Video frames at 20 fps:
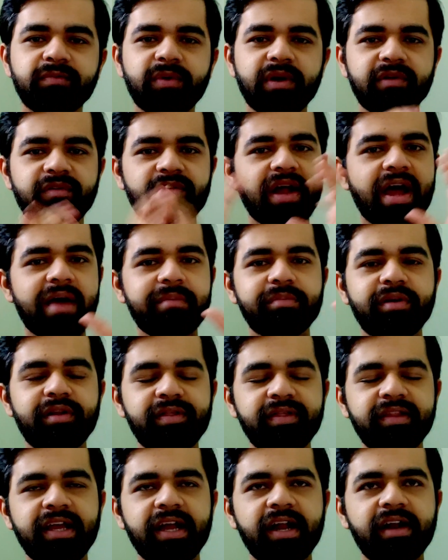whatever happened
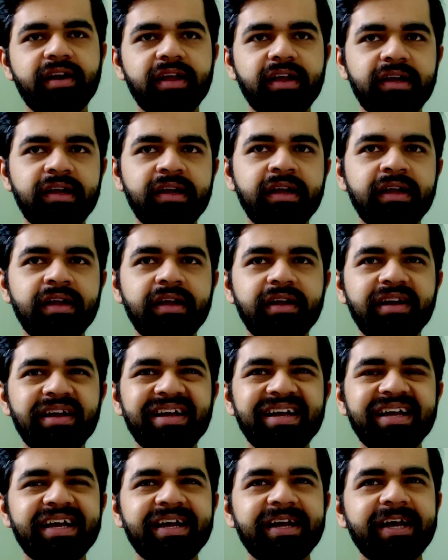in the ending. But the
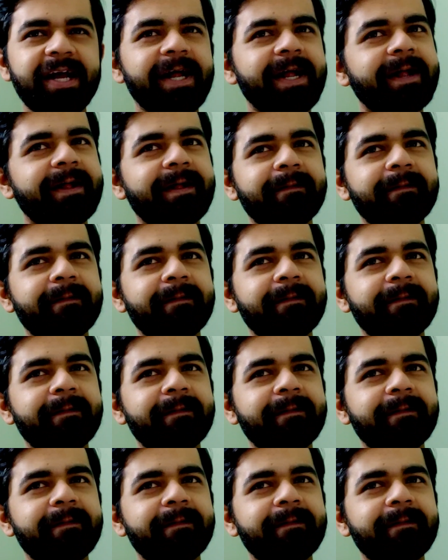movie was made in